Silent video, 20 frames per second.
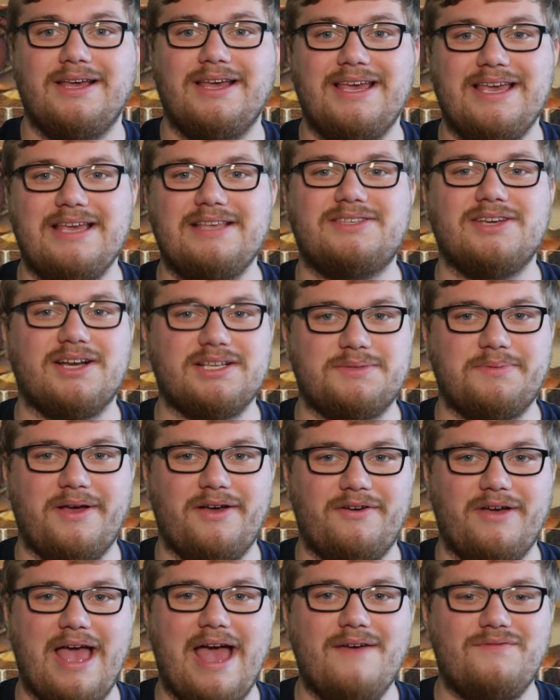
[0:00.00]
He talks
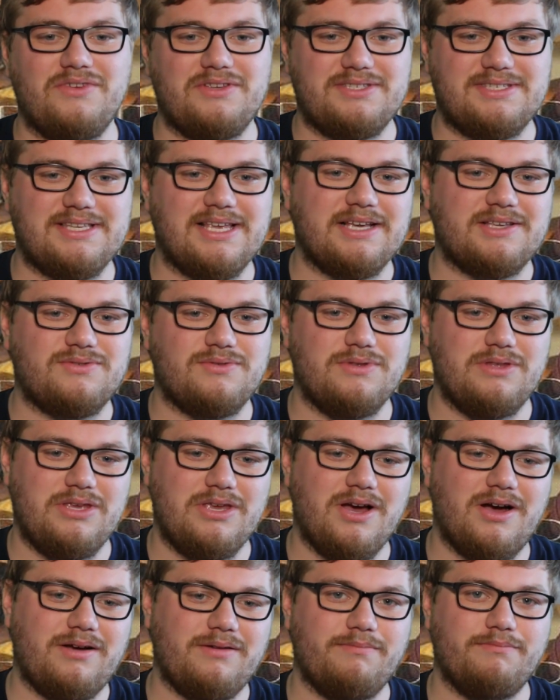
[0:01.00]
about having sex with
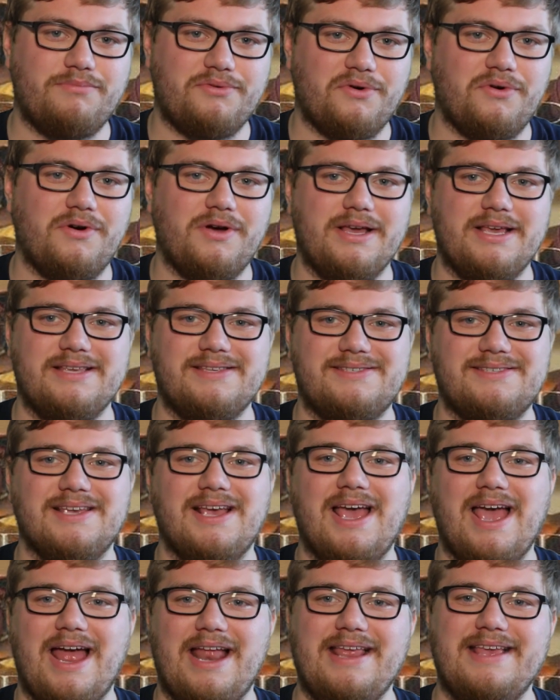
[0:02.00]
young boys,
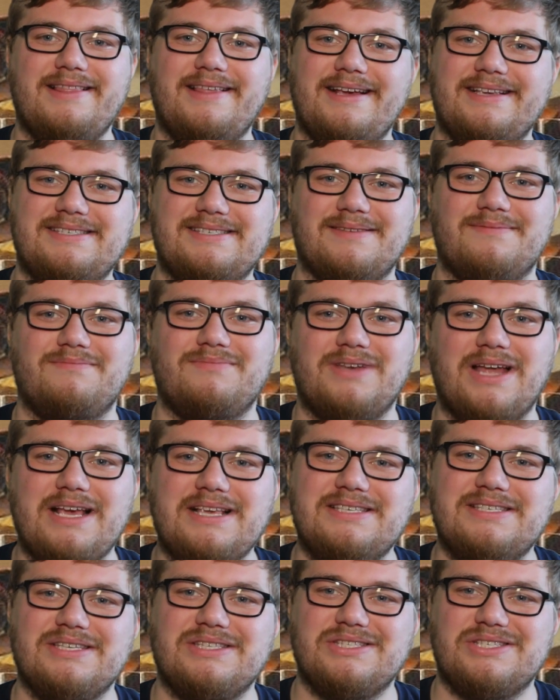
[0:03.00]
and he likes them
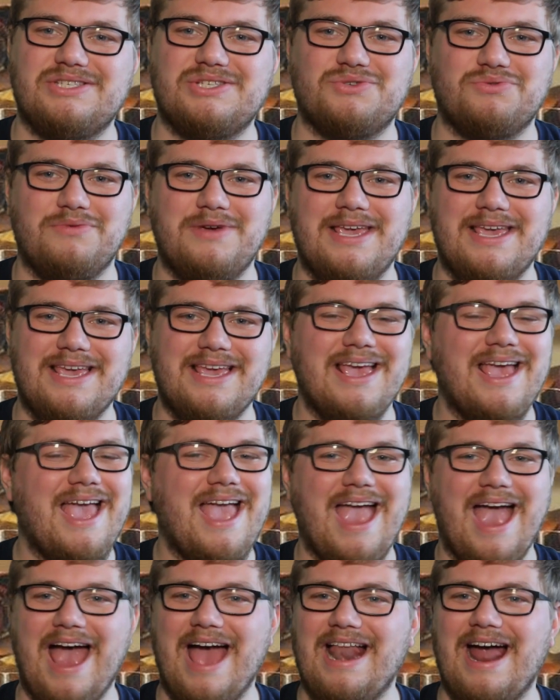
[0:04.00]
nice and sweet,
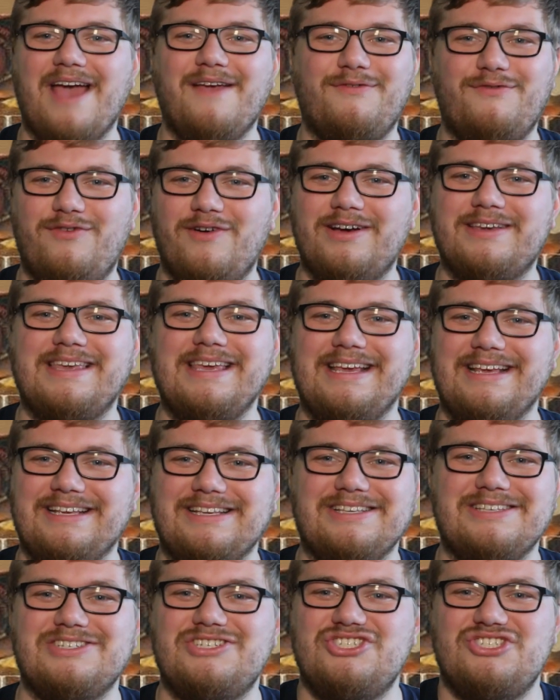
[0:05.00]
and I
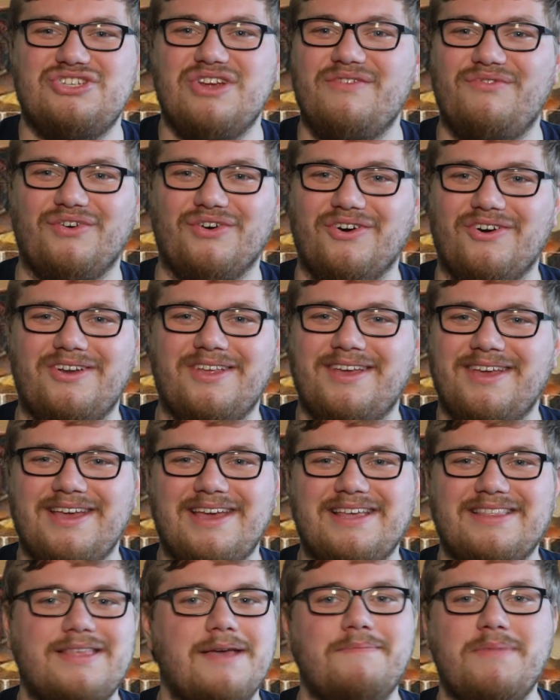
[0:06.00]
fucking shivered.
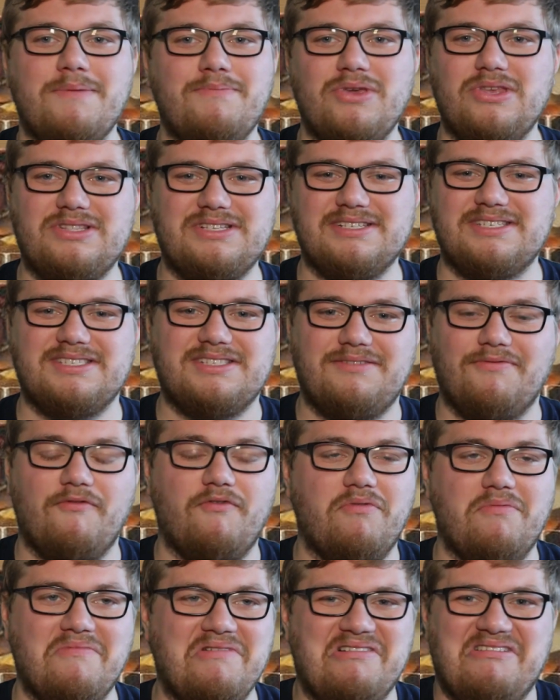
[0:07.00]
That made me just,
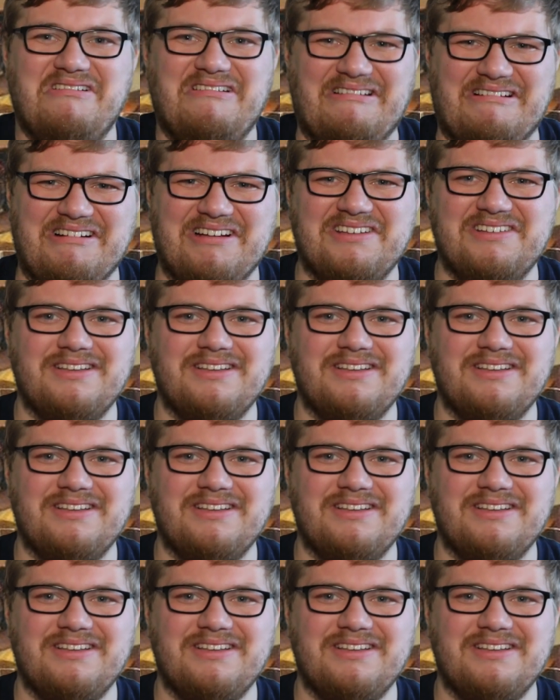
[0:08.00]
ugh.